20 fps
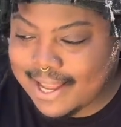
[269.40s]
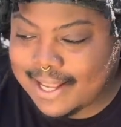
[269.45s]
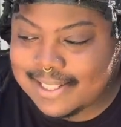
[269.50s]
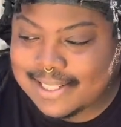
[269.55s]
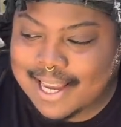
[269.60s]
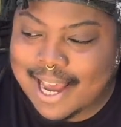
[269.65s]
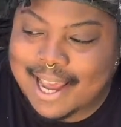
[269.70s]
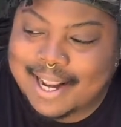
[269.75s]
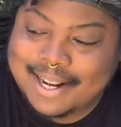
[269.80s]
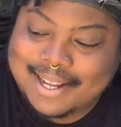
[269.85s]
is
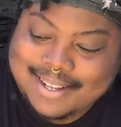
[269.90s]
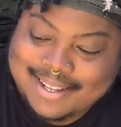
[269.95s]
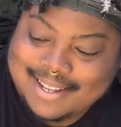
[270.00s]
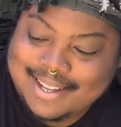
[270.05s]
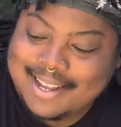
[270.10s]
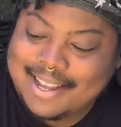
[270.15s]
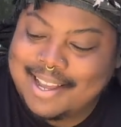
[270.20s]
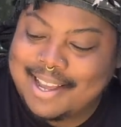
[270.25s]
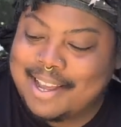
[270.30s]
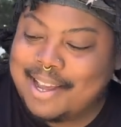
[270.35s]
kind of
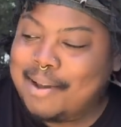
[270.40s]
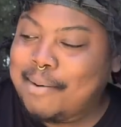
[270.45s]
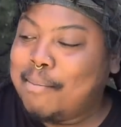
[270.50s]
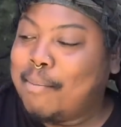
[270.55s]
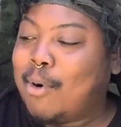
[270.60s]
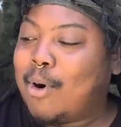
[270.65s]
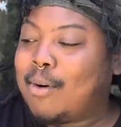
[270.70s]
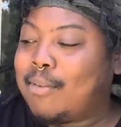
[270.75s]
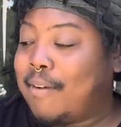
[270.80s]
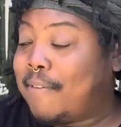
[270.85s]

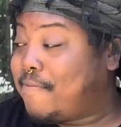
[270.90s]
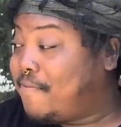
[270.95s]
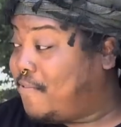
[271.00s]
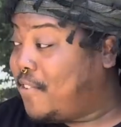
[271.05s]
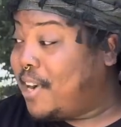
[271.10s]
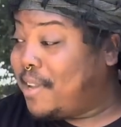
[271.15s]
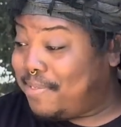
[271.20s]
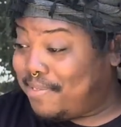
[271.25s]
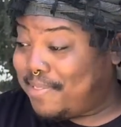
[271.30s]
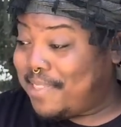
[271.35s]
more of a
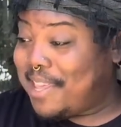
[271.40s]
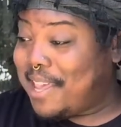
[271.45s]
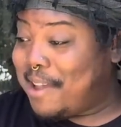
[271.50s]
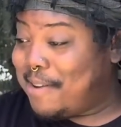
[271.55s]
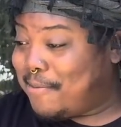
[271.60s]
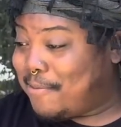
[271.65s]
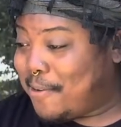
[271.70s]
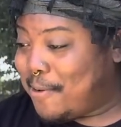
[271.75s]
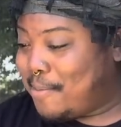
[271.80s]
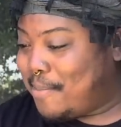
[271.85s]
fun thing
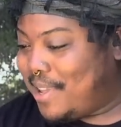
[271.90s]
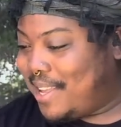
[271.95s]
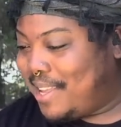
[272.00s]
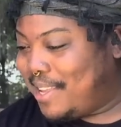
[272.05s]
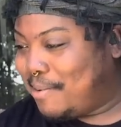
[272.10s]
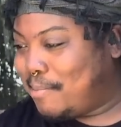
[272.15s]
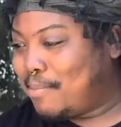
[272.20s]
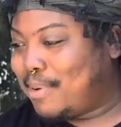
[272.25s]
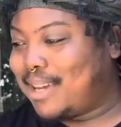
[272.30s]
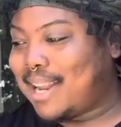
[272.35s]
for me,
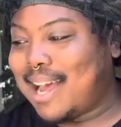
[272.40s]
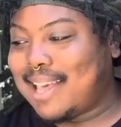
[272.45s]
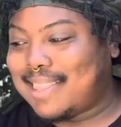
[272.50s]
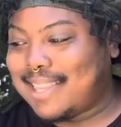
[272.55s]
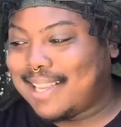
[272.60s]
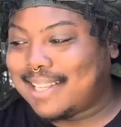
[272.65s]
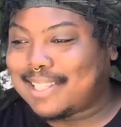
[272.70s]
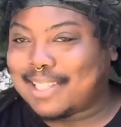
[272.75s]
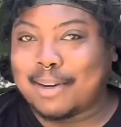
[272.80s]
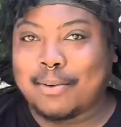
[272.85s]
but I
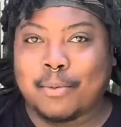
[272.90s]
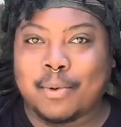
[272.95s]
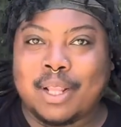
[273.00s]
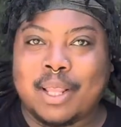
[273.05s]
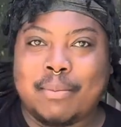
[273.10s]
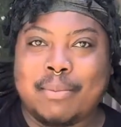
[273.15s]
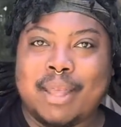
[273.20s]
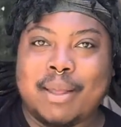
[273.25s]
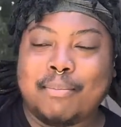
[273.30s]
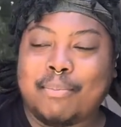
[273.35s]
think it's gonna really
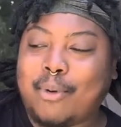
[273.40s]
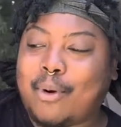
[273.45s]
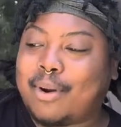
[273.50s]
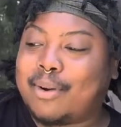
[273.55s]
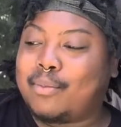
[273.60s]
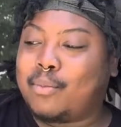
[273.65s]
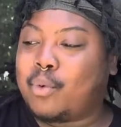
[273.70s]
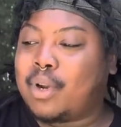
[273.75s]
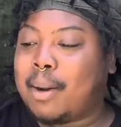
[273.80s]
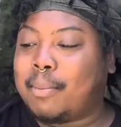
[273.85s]
be
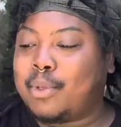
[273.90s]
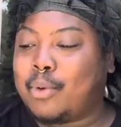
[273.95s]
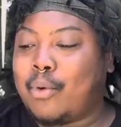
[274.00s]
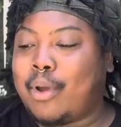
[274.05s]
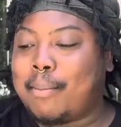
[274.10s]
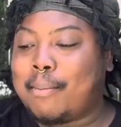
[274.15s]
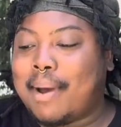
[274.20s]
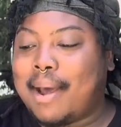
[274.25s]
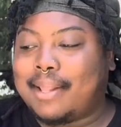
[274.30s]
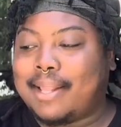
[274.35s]
important when I'm
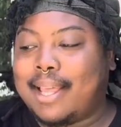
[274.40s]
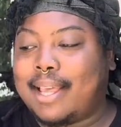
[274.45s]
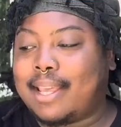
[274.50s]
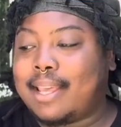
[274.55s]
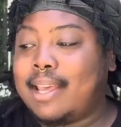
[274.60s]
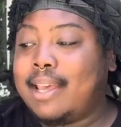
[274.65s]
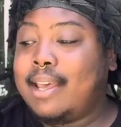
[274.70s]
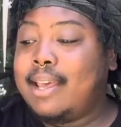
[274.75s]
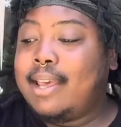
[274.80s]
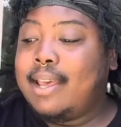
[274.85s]
doing my like
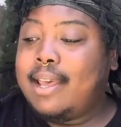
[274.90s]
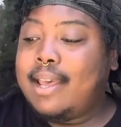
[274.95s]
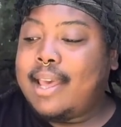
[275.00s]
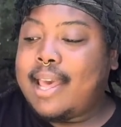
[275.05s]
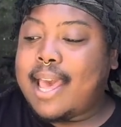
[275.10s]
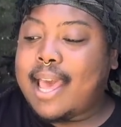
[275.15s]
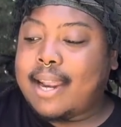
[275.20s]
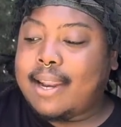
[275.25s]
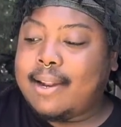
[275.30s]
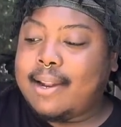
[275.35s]

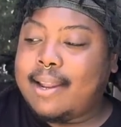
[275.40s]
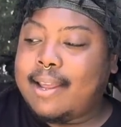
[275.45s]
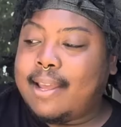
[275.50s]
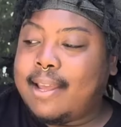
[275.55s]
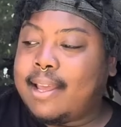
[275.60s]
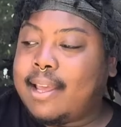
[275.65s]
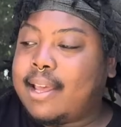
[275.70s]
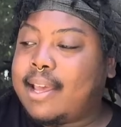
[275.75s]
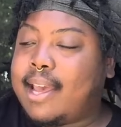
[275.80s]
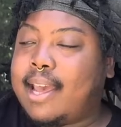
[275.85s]

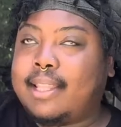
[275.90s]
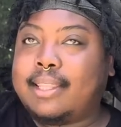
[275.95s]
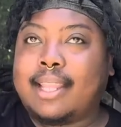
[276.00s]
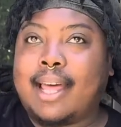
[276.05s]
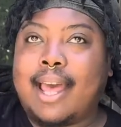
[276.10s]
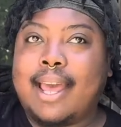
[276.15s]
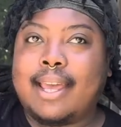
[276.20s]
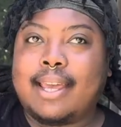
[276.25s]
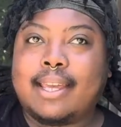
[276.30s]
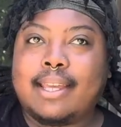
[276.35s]
editing and
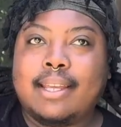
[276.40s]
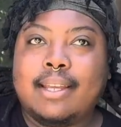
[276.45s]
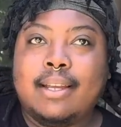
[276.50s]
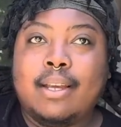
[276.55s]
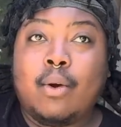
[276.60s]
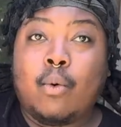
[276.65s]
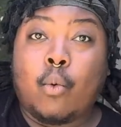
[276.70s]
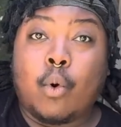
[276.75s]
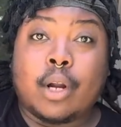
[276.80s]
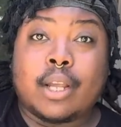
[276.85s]
like
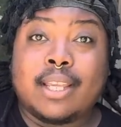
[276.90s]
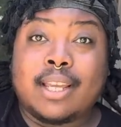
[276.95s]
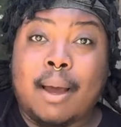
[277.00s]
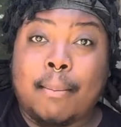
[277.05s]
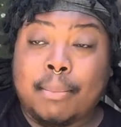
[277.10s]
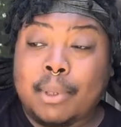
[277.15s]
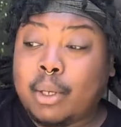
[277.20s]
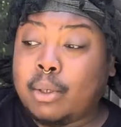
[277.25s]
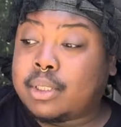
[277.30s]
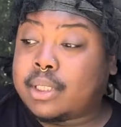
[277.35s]
working on
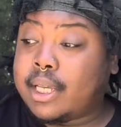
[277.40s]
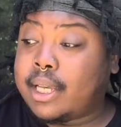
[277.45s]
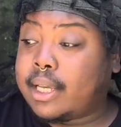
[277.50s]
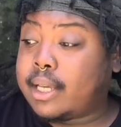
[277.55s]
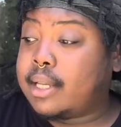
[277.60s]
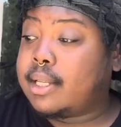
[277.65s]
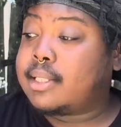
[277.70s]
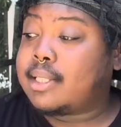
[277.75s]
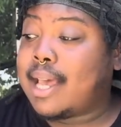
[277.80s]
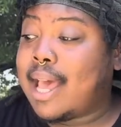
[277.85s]

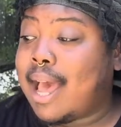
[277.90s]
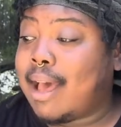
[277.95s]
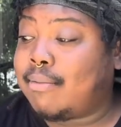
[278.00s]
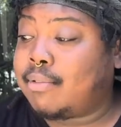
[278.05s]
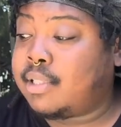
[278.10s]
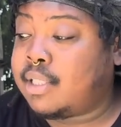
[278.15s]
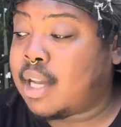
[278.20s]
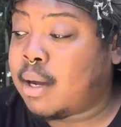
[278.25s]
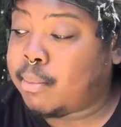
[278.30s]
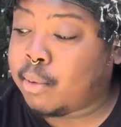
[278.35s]
music, to
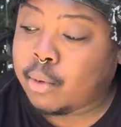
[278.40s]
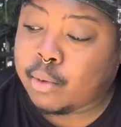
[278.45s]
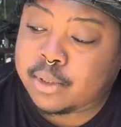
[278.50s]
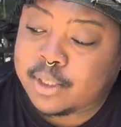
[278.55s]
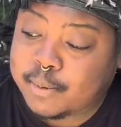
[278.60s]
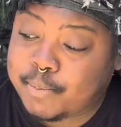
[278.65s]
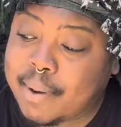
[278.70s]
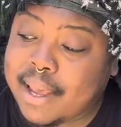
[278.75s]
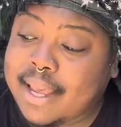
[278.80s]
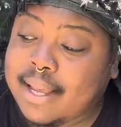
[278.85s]
have double
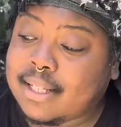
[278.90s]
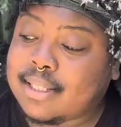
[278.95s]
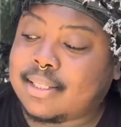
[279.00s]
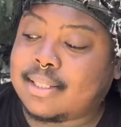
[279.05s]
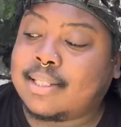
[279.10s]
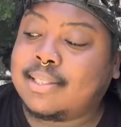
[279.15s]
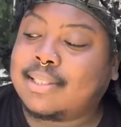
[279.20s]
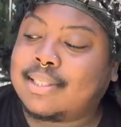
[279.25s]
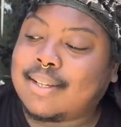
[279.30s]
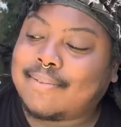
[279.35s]
space
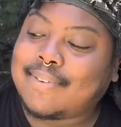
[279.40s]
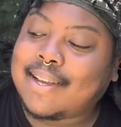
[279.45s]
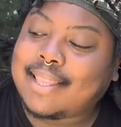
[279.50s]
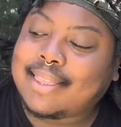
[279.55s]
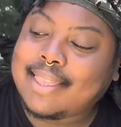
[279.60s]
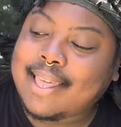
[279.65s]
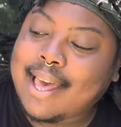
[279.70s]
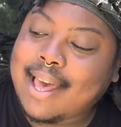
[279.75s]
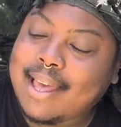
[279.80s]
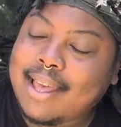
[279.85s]
and stuff like
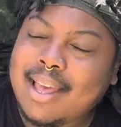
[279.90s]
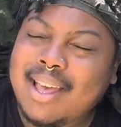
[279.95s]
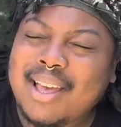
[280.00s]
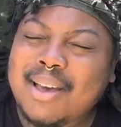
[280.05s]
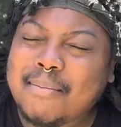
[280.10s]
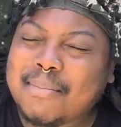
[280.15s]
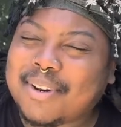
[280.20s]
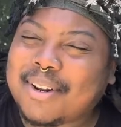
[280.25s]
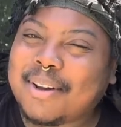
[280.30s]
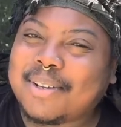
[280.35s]
that,
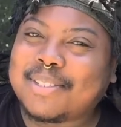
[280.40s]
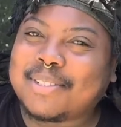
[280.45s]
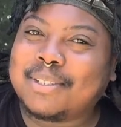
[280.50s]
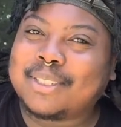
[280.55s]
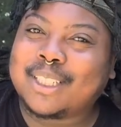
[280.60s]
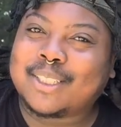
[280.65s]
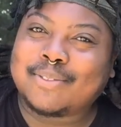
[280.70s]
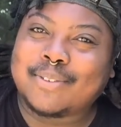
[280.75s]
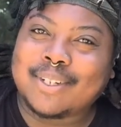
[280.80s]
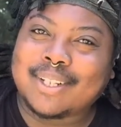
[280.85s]
but also
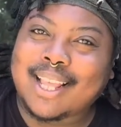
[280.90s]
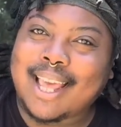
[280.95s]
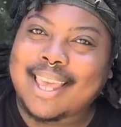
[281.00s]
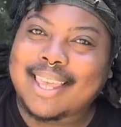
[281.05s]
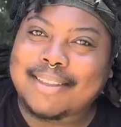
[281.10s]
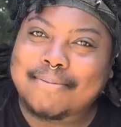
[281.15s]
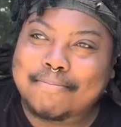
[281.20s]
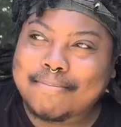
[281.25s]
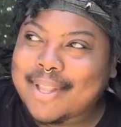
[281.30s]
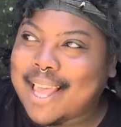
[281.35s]
just for
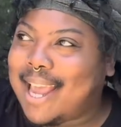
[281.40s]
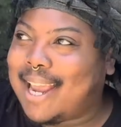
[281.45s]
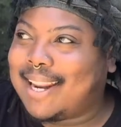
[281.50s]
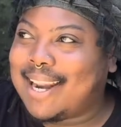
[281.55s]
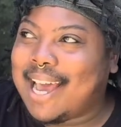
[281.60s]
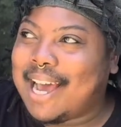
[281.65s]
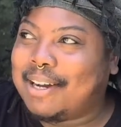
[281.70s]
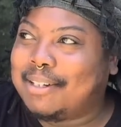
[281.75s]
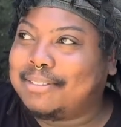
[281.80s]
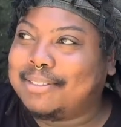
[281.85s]
like hanging
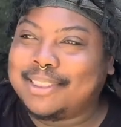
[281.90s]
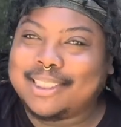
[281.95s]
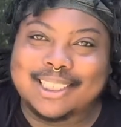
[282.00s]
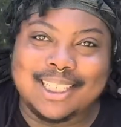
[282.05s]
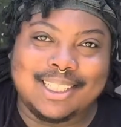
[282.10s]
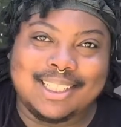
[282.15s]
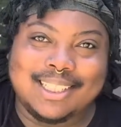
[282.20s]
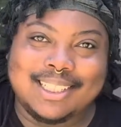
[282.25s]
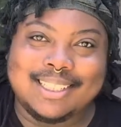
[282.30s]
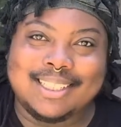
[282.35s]
out and
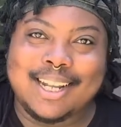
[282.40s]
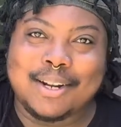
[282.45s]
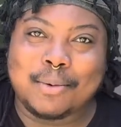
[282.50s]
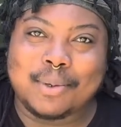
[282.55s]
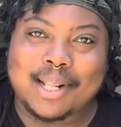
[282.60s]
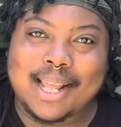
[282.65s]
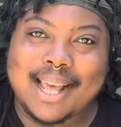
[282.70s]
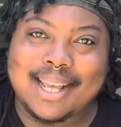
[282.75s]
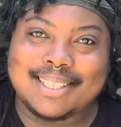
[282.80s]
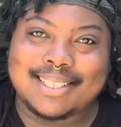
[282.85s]
chilling and
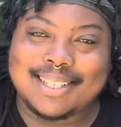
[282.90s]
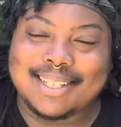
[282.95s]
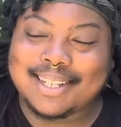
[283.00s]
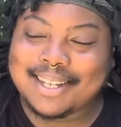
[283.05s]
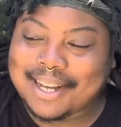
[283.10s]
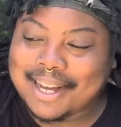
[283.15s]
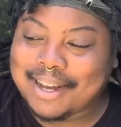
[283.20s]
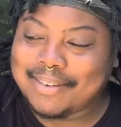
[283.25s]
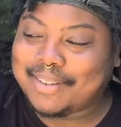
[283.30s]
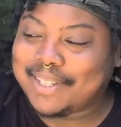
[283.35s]
relaxing.
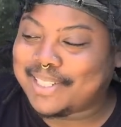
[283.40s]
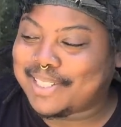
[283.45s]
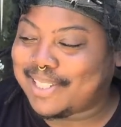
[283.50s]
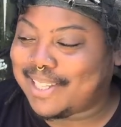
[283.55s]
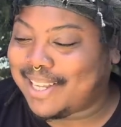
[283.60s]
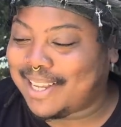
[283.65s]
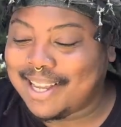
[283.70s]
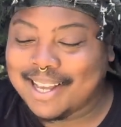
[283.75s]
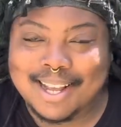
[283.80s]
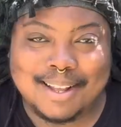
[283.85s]

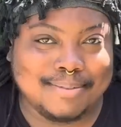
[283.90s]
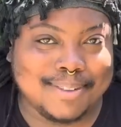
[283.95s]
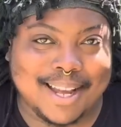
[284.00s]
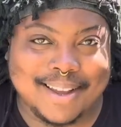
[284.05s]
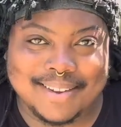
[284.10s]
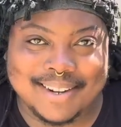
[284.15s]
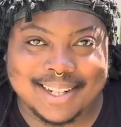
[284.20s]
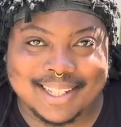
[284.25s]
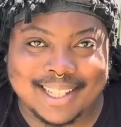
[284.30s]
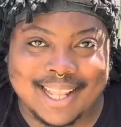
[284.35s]
Obviously, I'm not
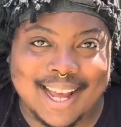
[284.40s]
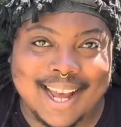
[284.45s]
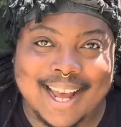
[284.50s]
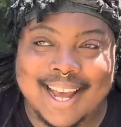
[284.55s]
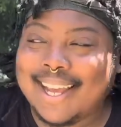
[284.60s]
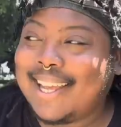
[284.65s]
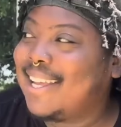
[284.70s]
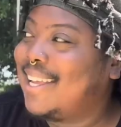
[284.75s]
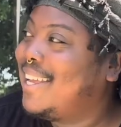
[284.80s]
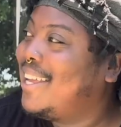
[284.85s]
gonna lie.